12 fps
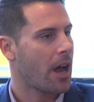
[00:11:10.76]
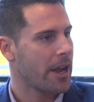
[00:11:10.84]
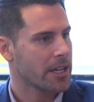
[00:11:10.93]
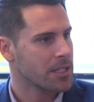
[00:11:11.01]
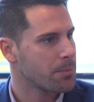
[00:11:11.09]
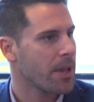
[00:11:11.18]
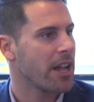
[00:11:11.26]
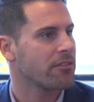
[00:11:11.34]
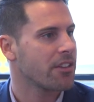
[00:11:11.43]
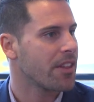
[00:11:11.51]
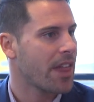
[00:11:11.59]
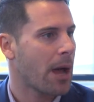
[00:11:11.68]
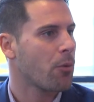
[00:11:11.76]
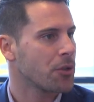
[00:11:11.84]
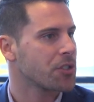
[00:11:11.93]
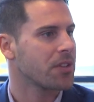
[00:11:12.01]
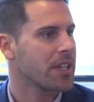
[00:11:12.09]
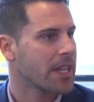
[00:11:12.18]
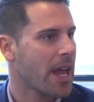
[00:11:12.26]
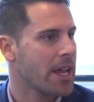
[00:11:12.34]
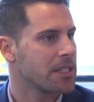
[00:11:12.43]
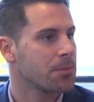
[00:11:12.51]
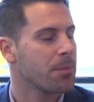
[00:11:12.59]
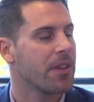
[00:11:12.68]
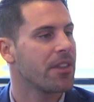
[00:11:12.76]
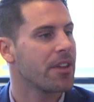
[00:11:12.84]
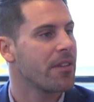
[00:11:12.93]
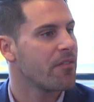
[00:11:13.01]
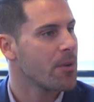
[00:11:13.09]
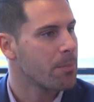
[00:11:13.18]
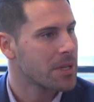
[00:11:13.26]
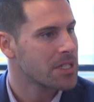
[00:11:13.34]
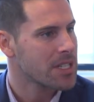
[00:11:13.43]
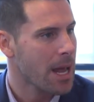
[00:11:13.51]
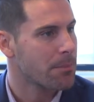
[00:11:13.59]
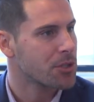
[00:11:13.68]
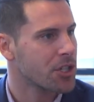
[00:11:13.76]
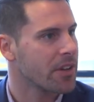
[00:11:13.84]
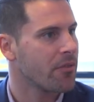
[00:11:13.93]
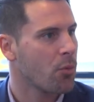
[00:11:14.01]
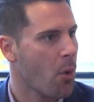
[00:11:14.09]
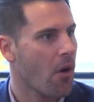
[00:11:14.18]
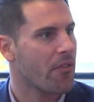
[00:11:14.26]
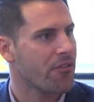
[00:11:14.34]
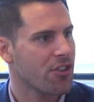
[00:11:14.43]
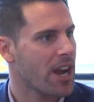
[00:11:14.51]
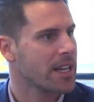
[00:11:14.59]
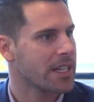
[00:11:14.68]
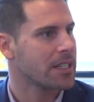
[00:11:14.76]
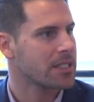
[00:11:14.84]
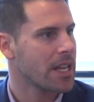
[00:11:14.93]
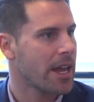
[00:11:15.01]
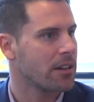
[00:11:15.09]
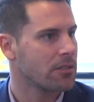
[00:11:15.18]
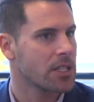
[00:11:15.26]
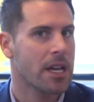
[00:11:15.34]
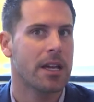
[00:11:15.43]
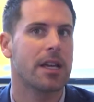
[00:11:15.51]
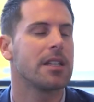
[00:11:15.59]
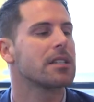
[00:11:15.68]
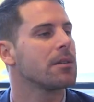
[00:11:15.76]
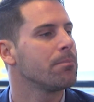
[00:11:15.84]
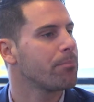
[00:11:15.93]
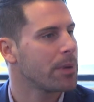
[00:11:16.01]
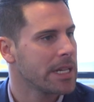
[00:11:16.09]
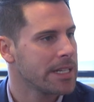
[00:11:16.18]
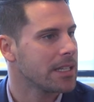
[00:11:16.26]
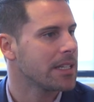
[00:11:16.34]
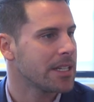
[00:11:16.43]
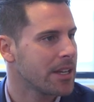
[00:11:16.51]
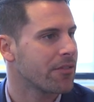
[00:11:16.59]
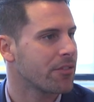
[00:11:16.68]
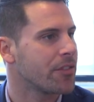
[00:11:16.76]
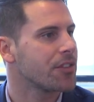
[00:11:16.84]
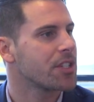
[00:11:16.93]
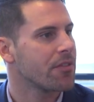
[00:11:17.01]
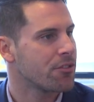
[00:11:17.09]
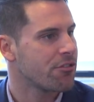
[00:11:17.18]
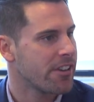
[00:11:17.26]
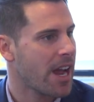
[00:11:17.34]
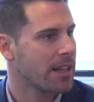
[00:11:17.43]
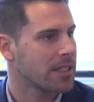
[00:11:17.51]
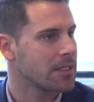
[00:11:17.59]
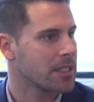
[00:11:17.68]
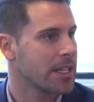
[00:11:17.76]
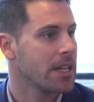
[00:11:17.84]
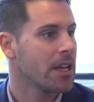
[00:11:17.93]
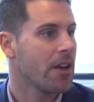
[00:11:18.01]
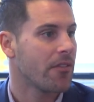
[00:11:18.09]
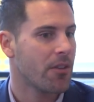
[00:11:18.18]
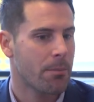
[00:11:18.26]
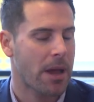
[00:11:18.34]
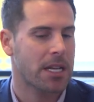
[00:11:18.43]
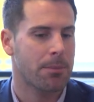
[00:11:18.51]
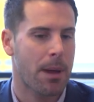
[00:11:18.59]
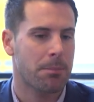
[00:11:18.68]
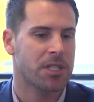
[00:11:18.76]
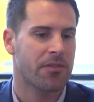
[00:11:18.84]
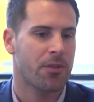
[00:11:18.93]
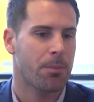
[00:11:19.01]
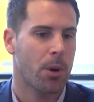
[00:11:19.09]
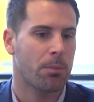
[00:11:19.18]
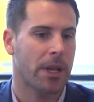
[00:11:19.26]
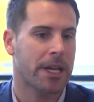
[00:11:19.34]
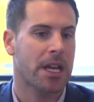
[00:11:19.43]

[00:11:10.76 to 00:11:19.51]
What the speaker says: I explained that that wasn't the case, but the perception of what fracking entails is completely different to the reality for many members of the public.